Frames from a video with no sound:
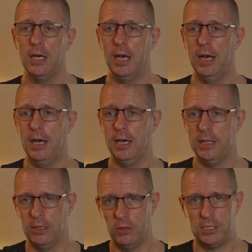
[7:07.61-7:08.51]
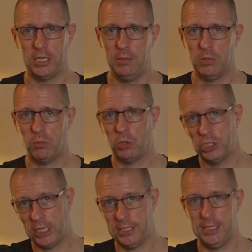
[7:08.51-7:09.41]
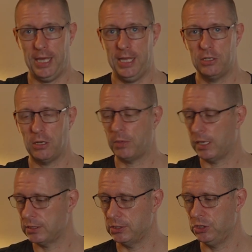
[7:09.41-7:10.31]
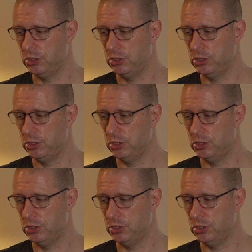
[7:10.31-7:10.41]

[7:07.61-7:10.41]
And then the timer, once you get to the end of your practice,